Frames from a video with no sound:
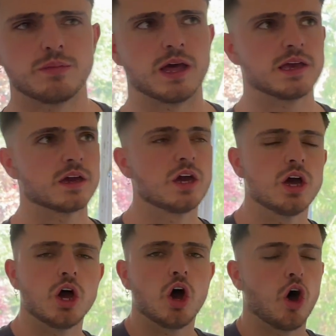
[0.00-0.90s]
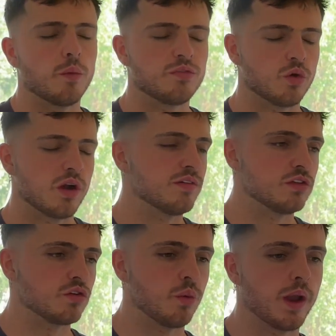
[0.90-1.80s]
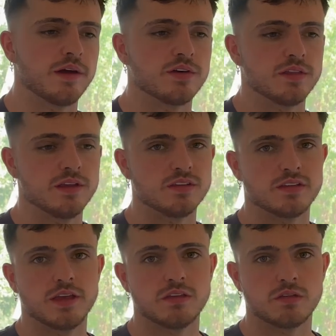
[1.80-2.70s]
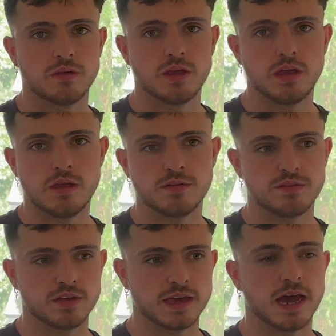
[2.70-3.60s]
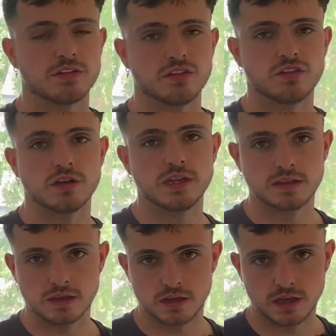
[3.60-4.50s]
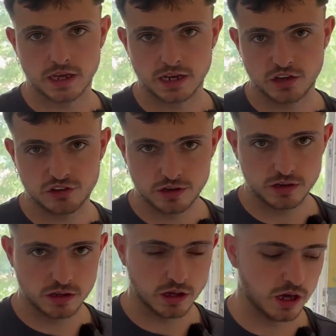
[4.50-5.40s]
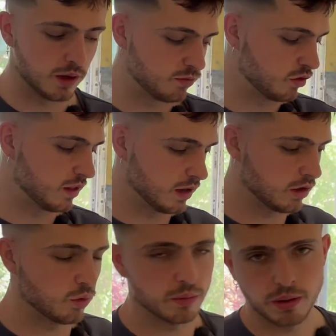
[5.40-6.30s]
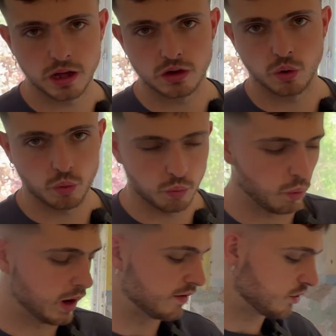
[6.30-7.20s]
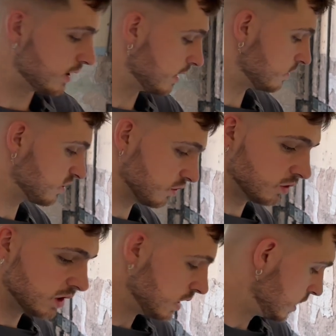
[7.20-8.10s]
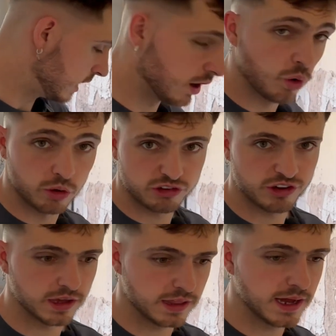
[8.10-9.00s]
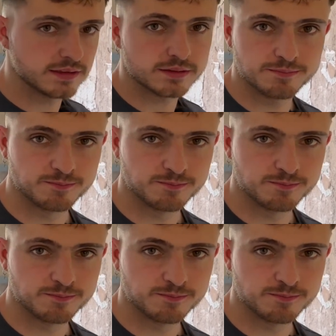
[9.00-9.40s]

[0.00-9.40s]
like hobs or ovens or whatever these days, even if they're gas, they still need the ignition. So they like want a plug or whatever it is. So yeah, always check that.